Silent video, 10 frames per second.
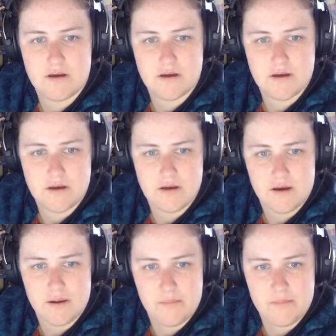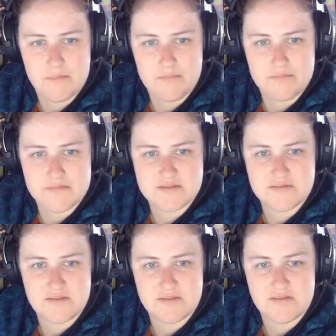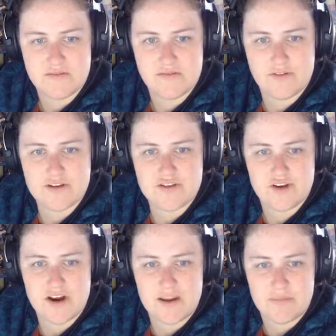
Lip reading: It's frustrating,